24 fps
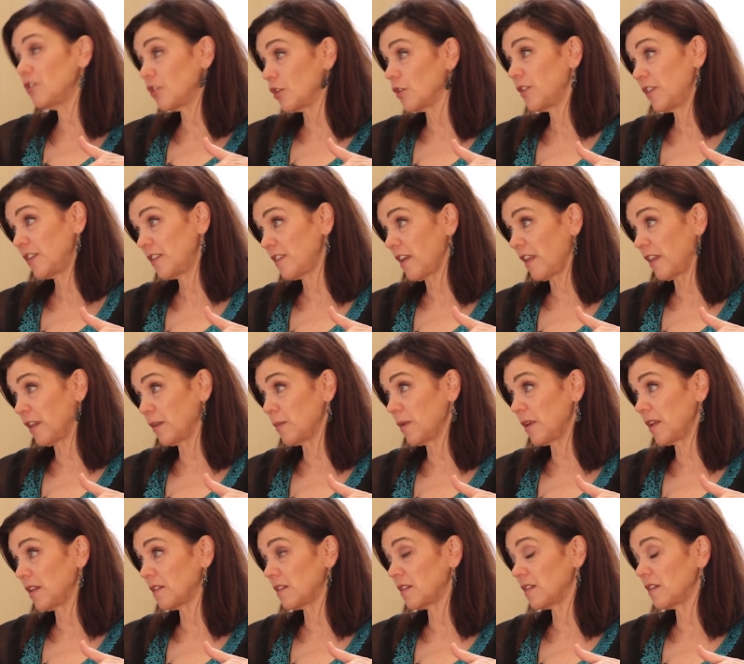surface
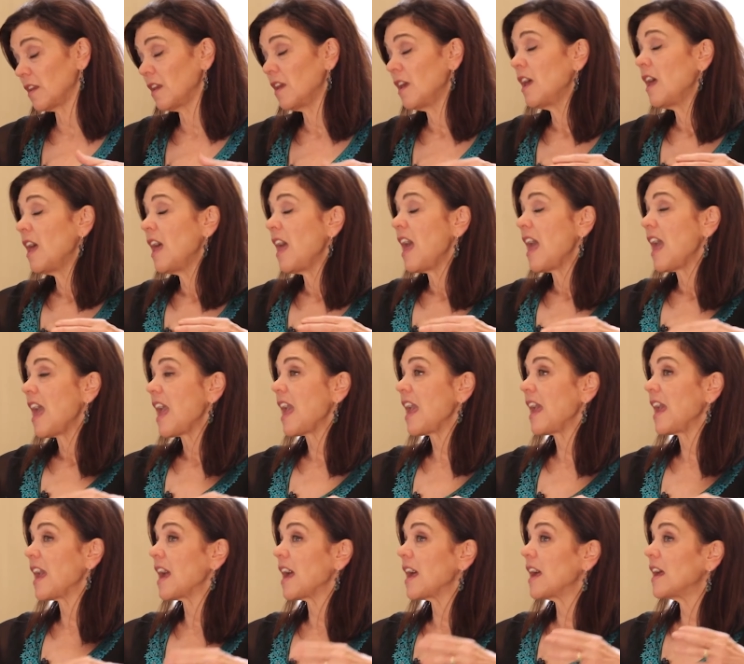elements,
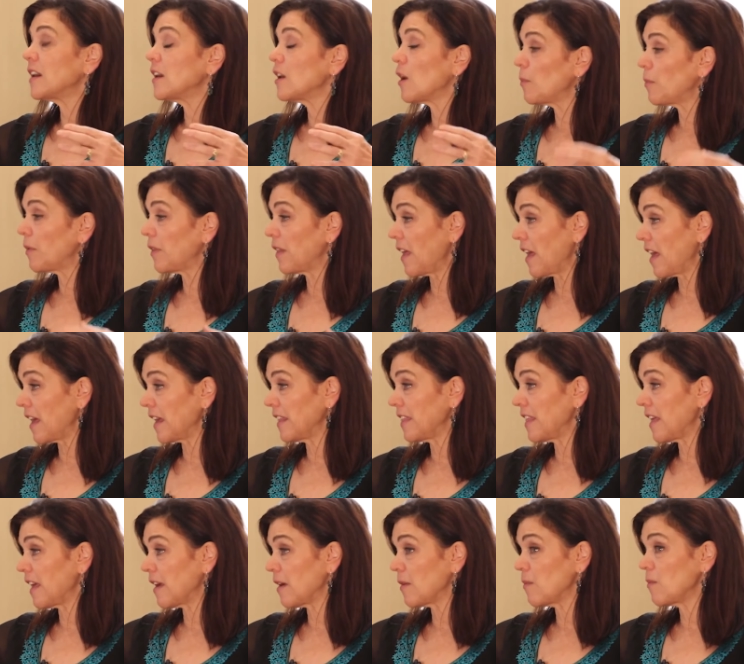and applying
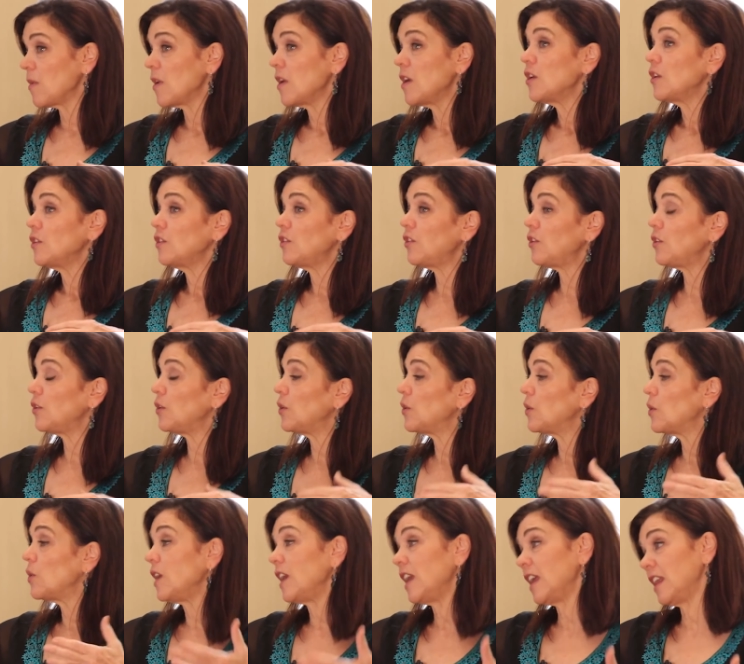them
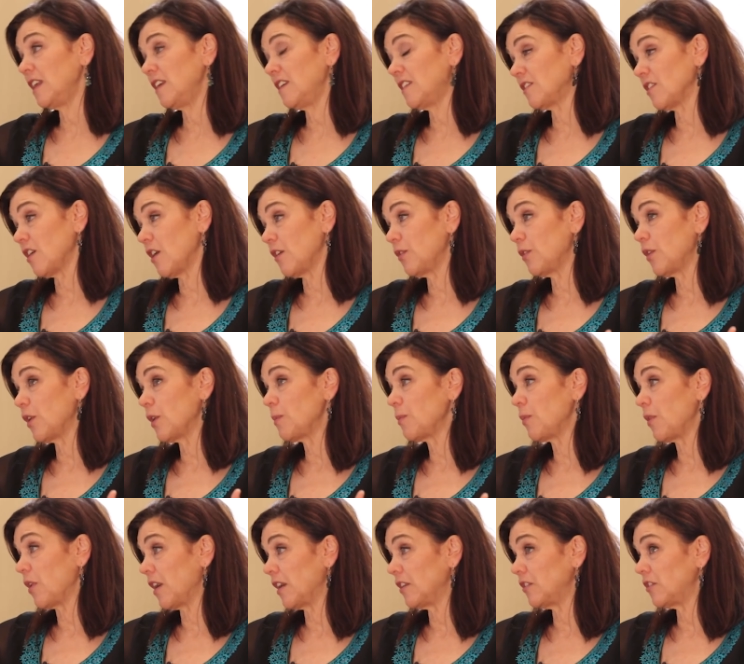to any software
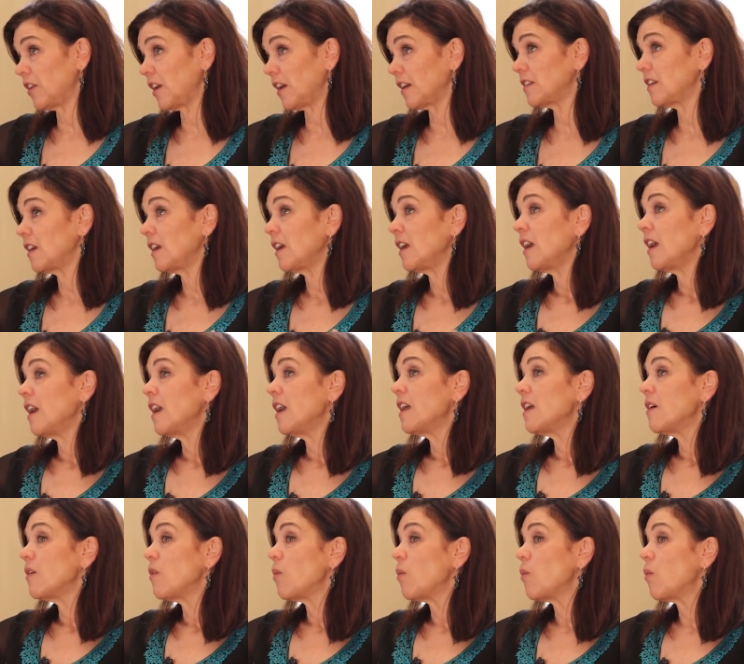project.
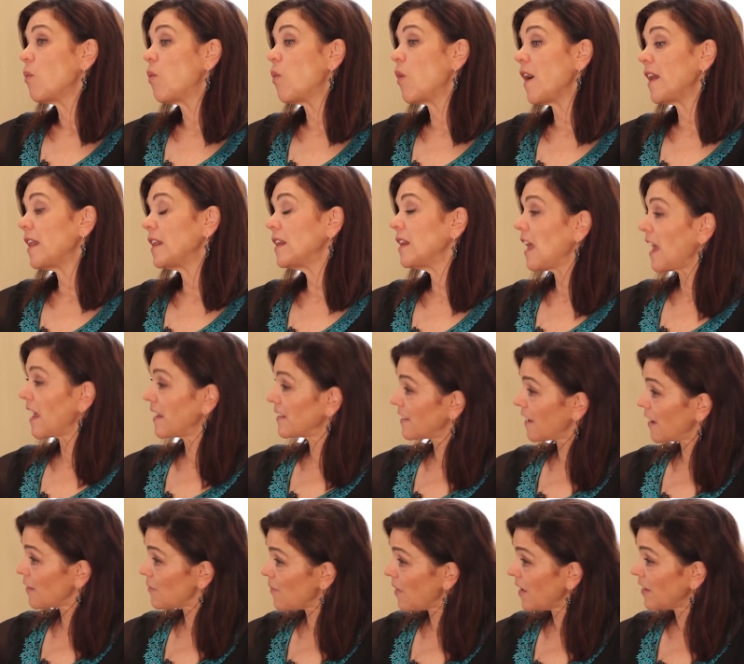When,
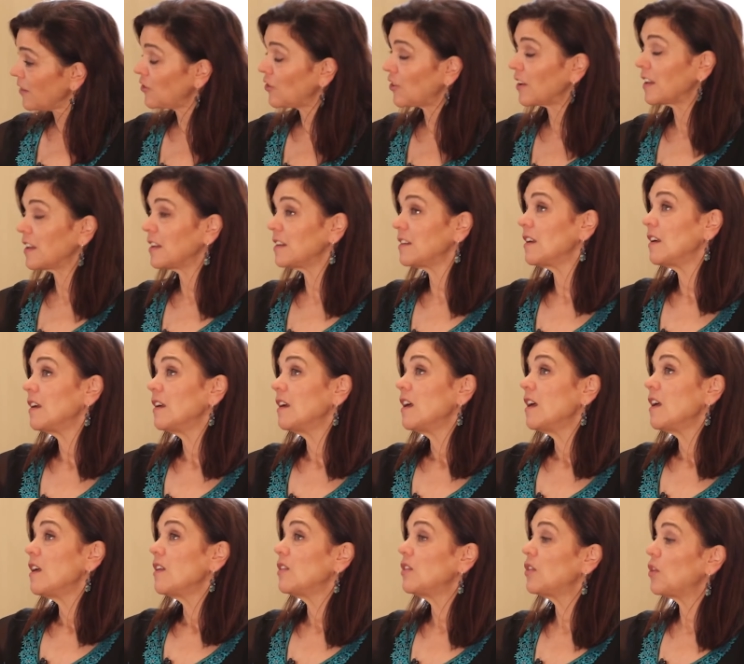as I mentioned,
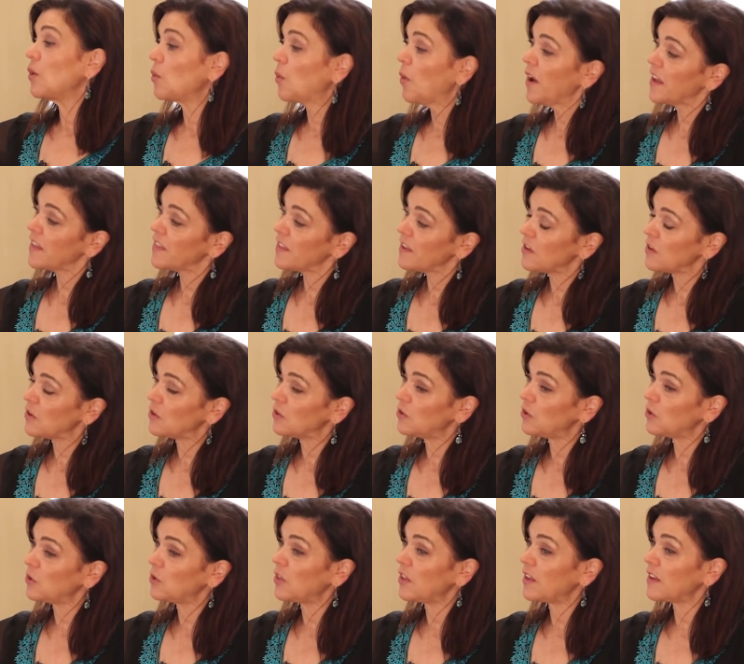the way that you
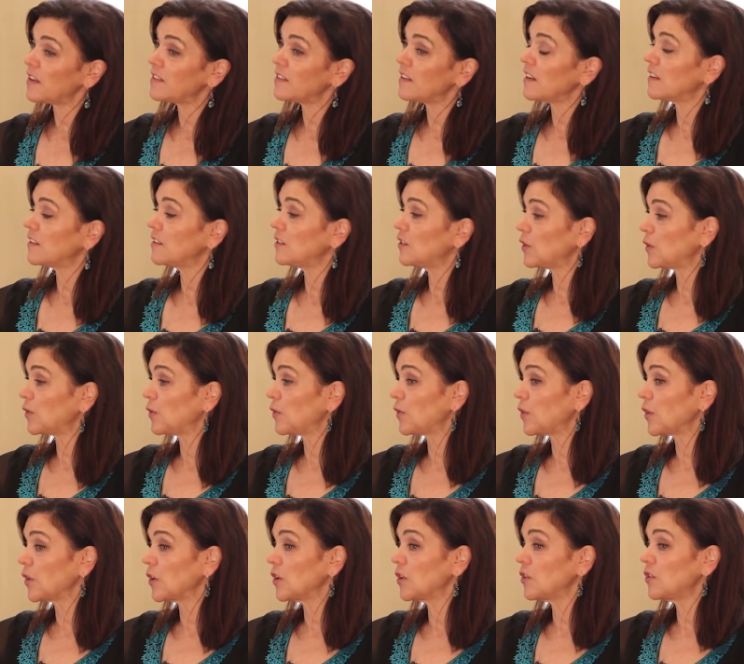do this is to
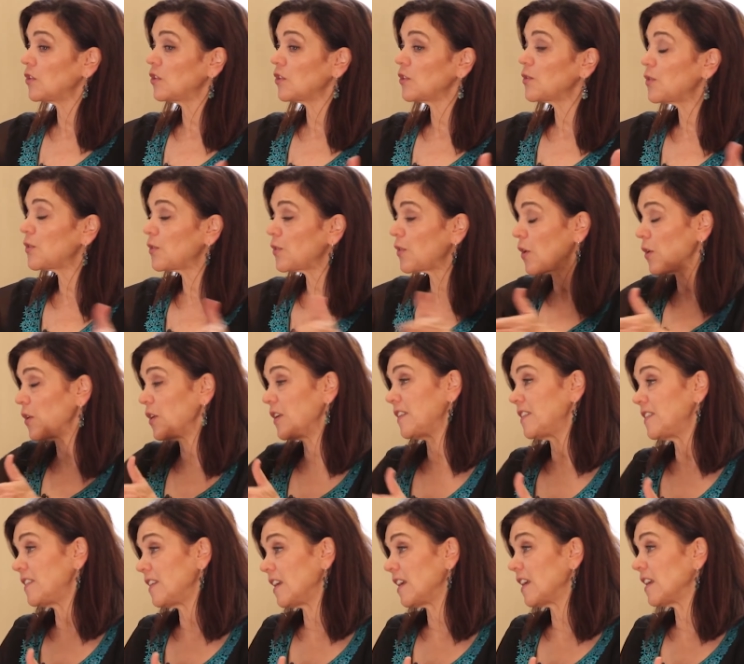first
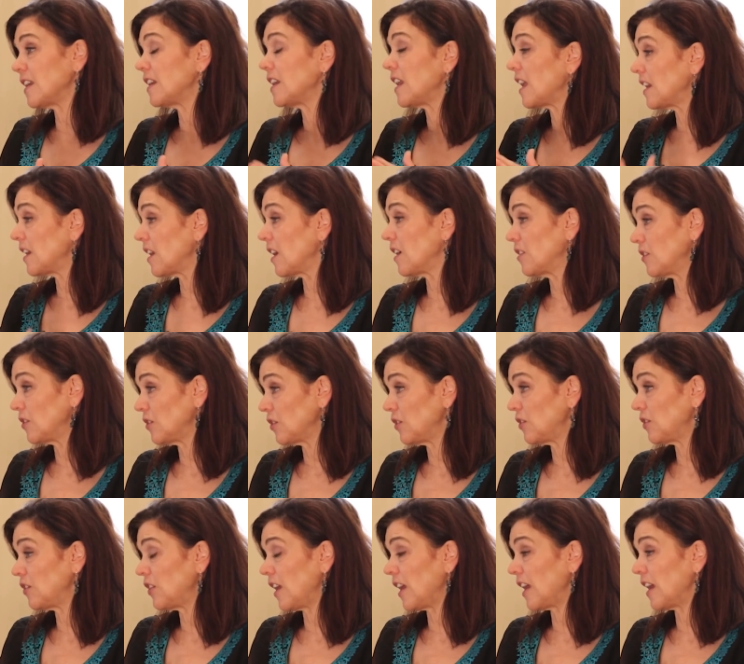focus in and
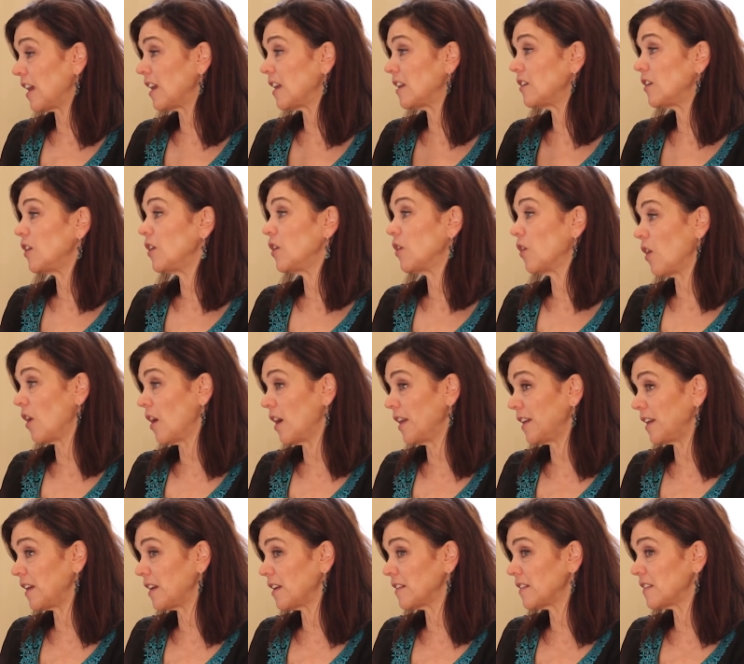understand your
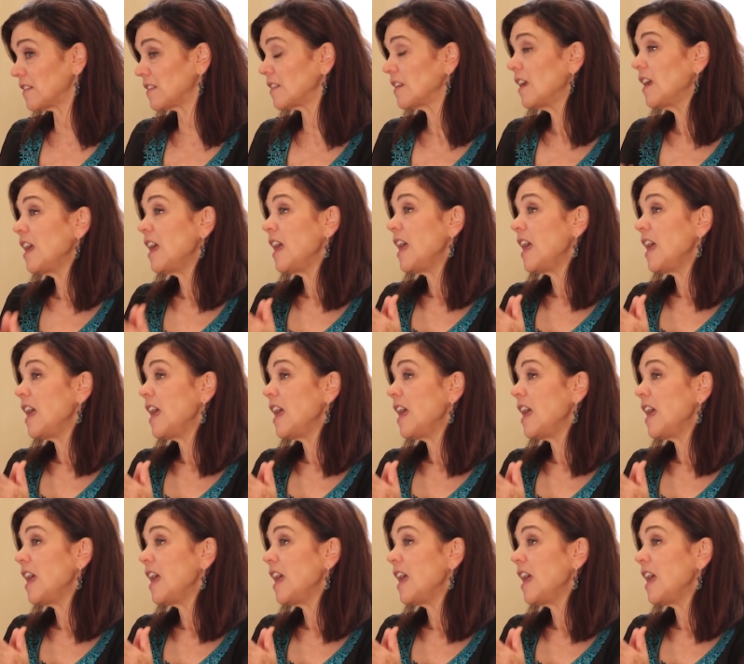audience.